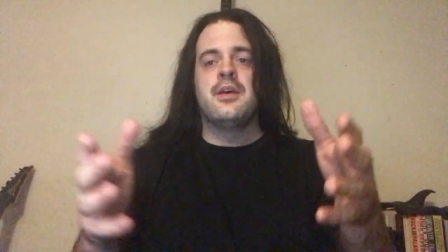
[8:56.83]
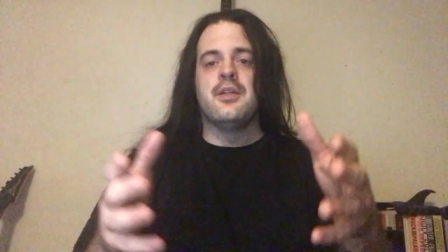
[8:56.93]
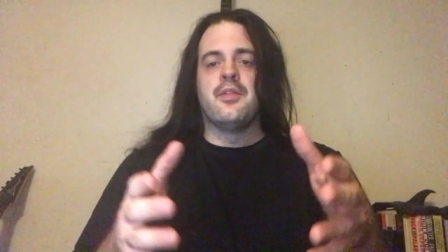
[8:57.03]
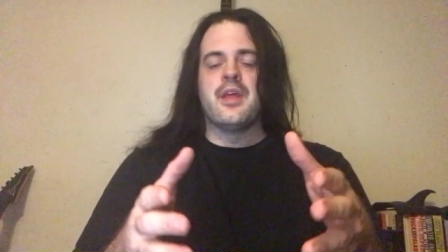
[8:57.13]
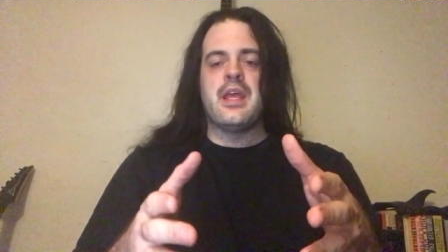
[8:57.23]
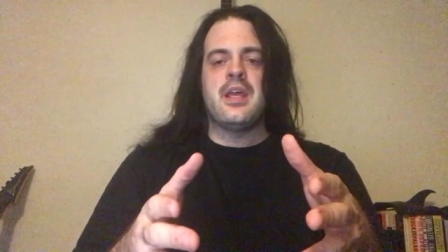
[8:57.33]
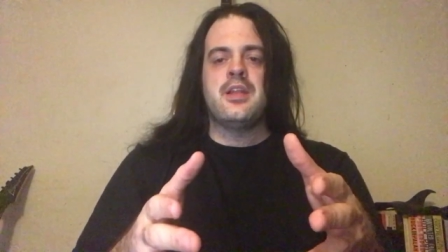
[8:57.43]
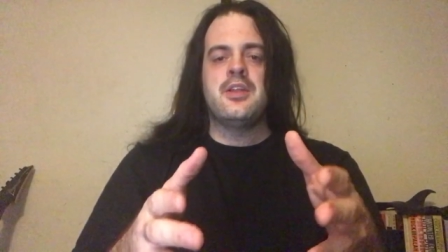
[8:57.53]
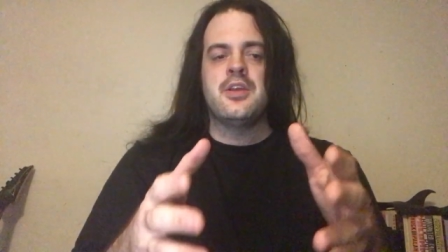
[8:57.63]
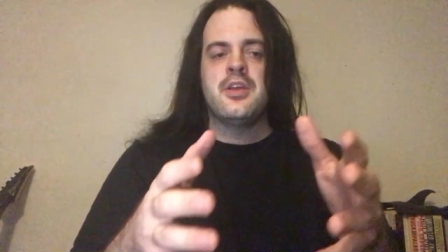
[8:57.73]

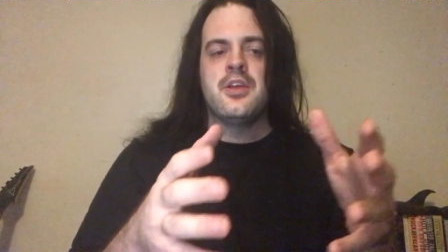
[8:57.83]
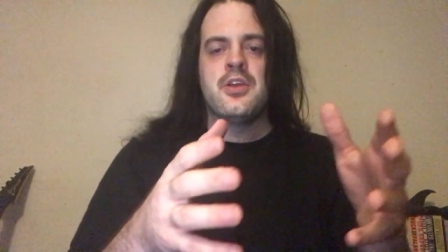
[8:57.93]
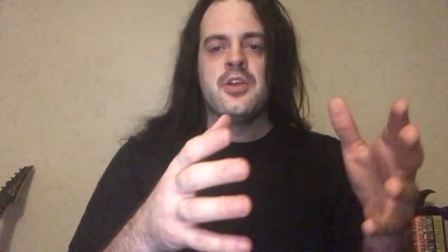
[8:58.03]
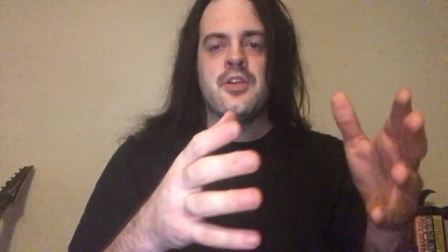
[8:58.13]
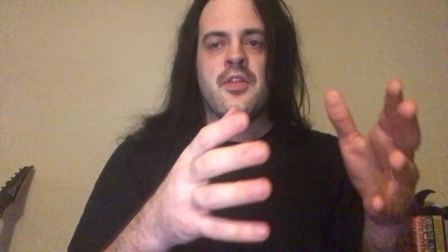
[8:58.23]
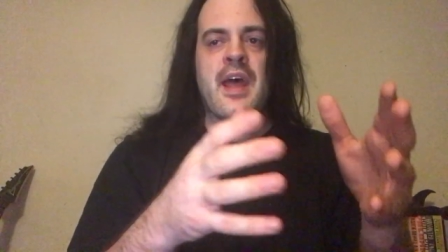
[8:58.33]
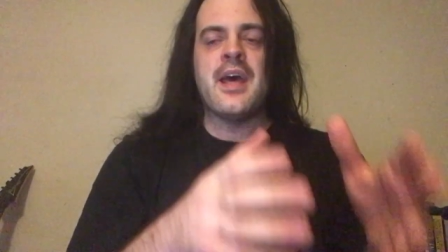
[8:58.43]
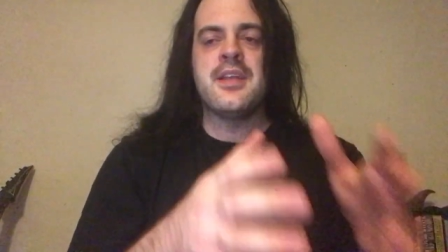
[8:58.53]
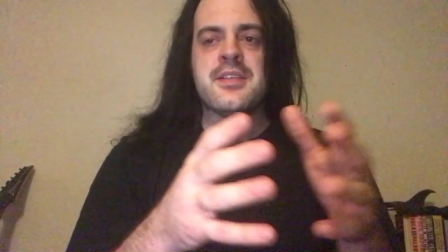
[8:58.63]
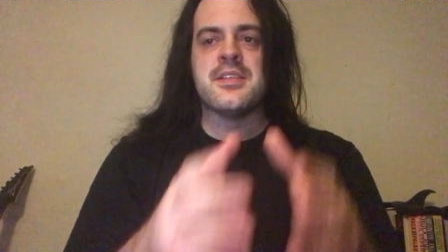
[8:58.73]
then
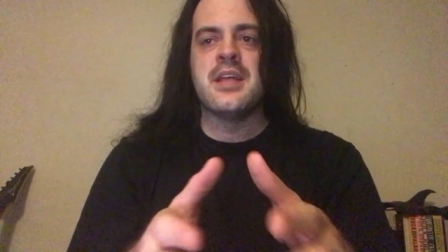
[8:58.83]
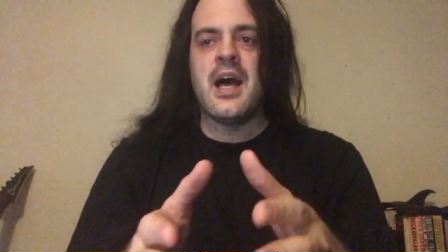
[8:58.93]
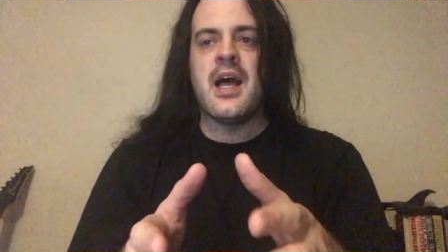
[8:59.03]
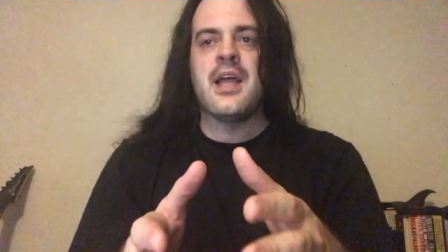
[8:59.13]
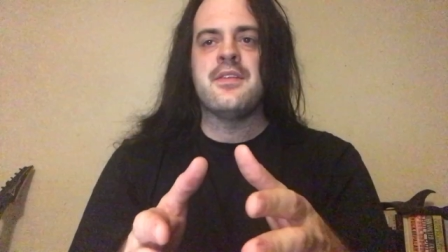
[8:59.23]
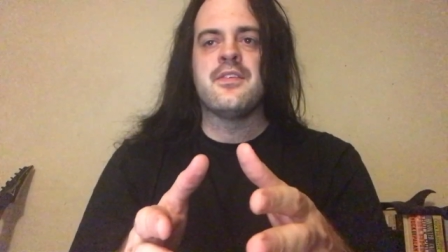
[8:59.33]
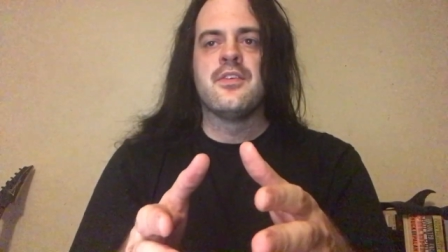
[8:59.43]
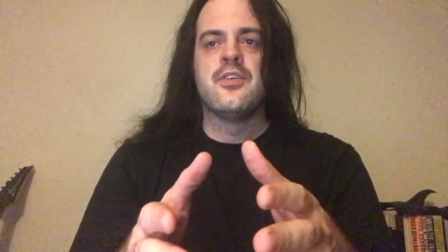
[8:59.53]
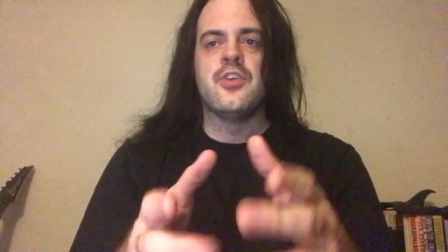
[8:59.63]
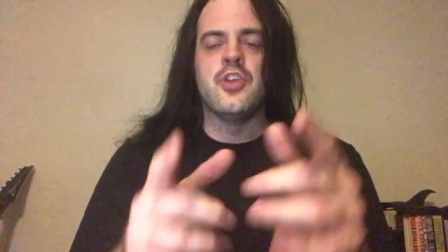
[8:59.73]
that is not
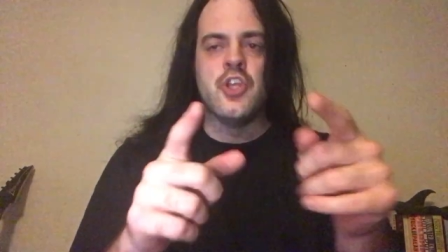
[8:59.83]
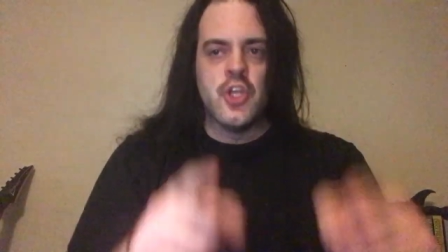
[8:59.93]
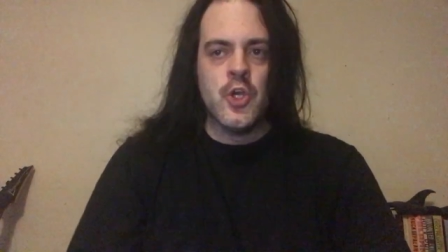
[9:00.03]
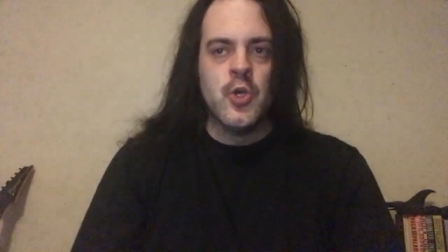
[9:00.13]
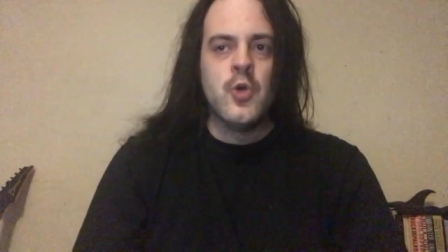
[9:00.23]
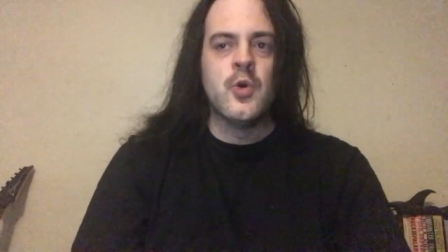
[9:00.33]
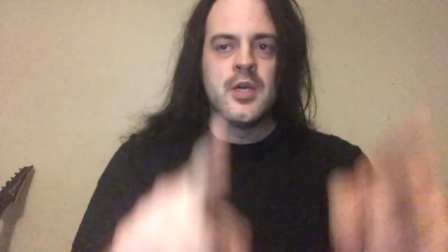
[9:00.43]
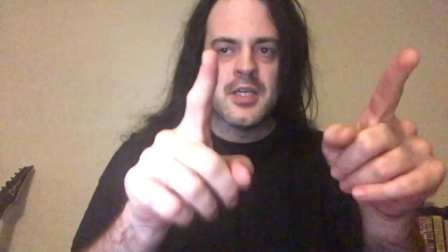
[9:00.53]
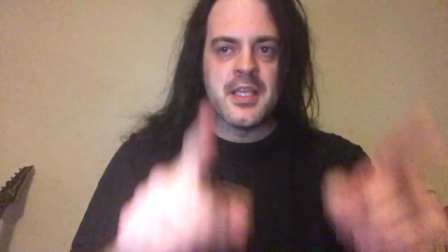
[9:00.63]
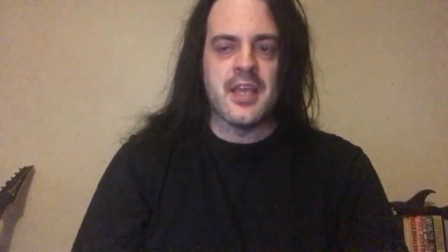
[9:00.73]
you
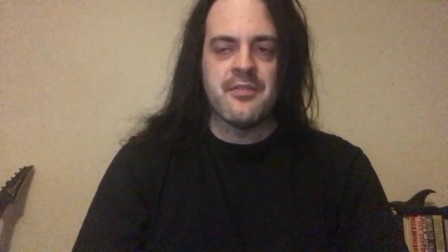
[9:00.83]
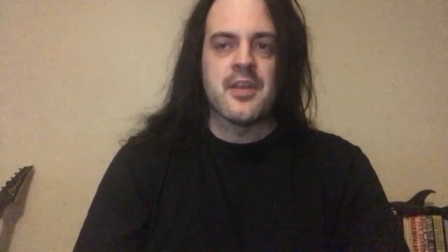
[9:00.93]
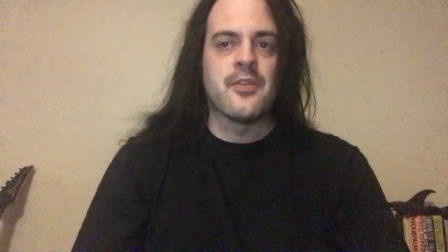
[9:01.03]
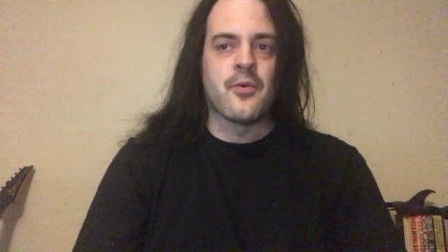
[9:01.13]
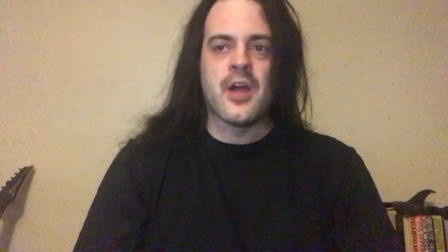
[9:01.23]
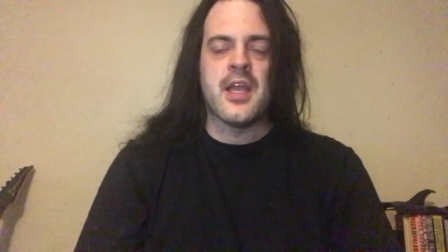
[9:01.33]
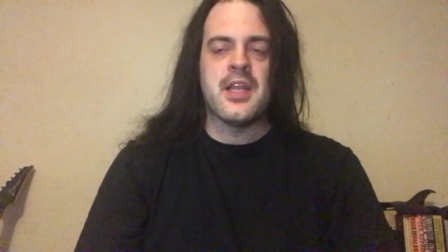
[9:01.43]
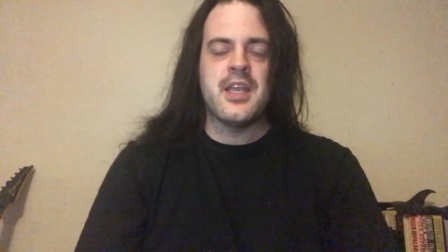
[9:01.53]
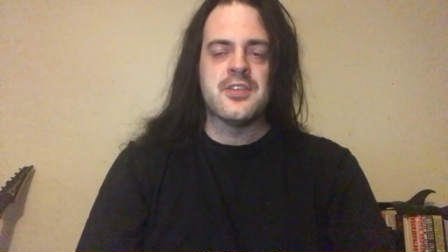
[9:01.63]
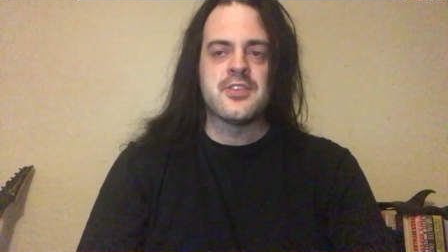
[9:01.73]
giving the right
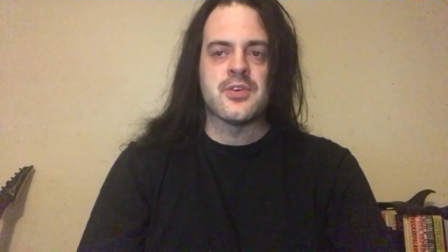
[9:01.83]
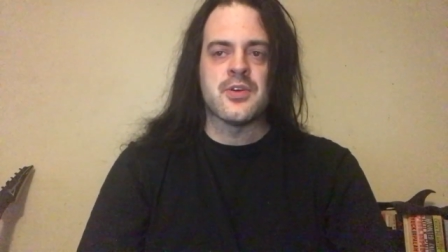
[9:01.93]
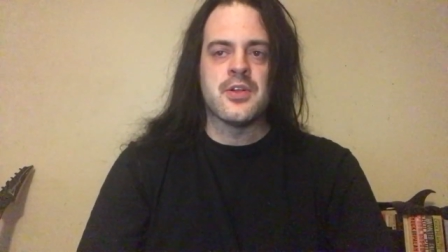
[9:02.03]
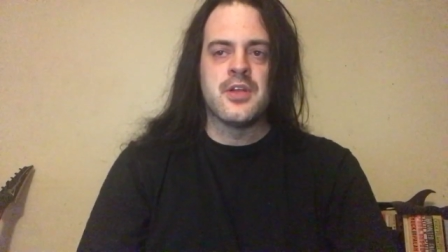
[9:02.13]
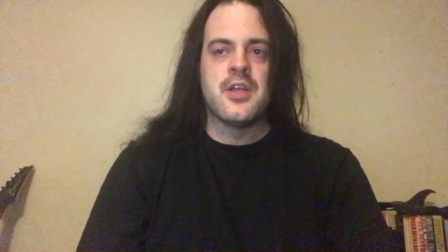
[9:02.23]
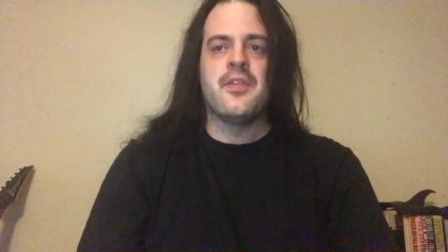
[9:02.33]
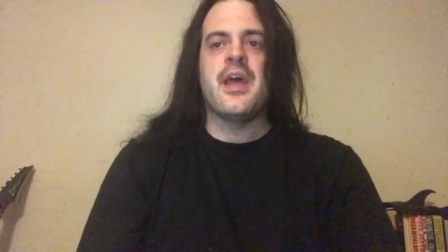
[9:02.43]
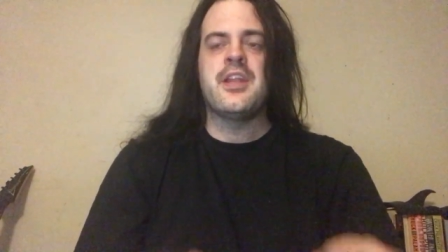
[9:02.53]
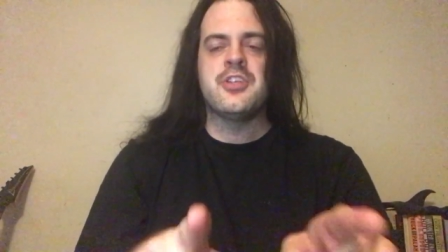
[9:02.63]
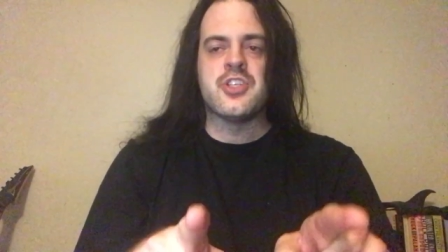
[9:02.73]
answer.
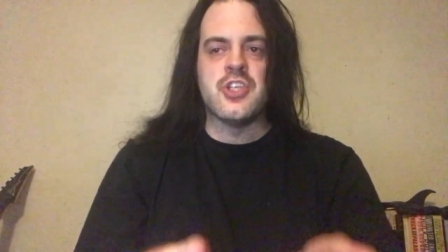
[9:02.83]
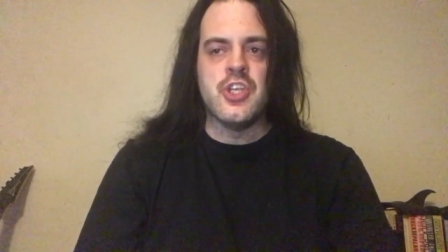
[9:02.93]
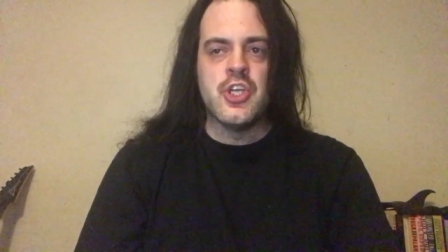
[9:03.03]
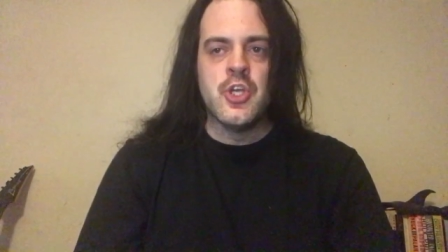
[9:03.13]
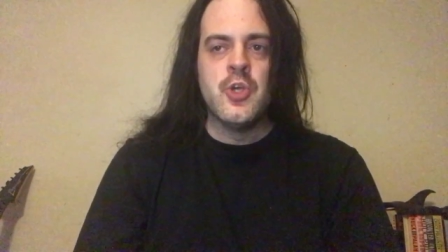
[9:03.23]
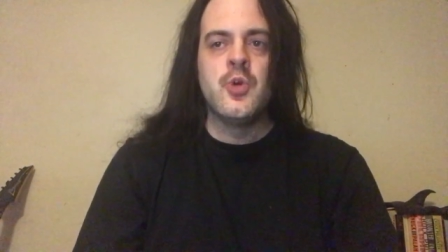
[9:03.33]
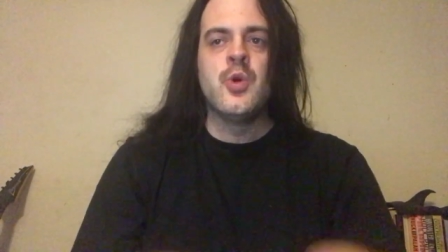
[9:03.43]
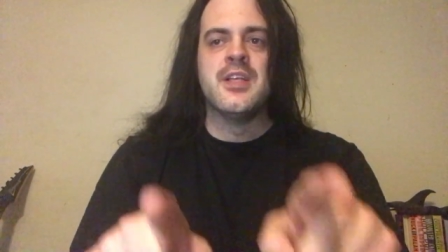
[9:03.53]
That is you